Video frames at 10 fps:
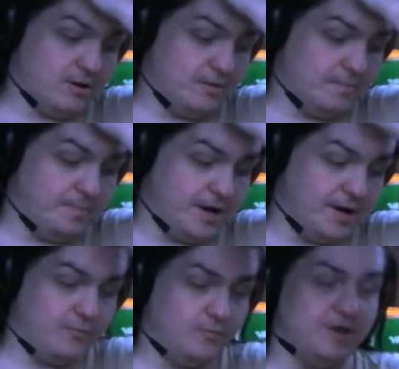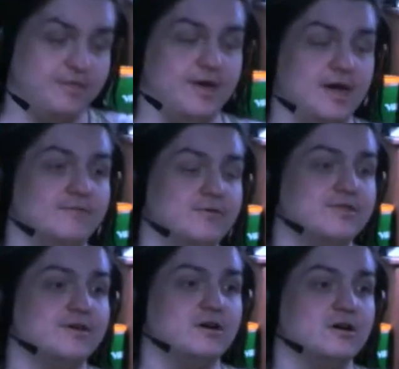But with
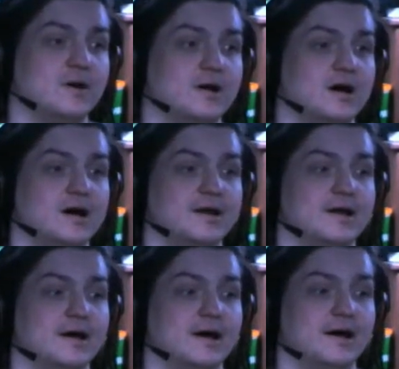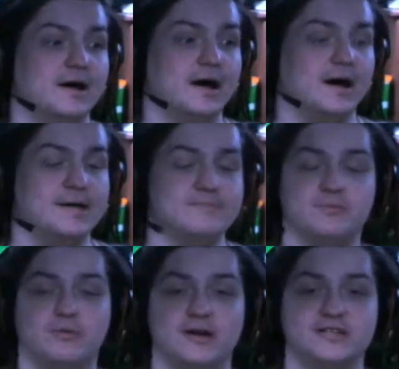everything going on, I am
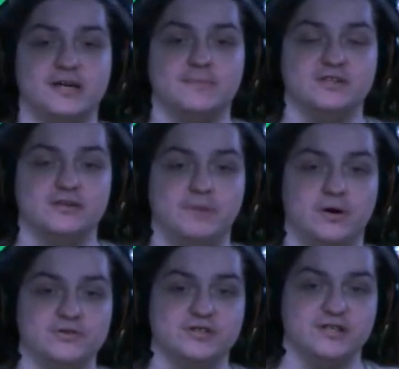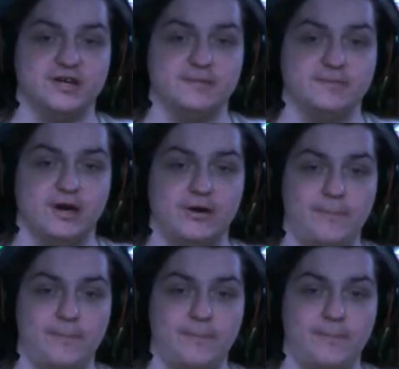surprised I am as composed as I am now.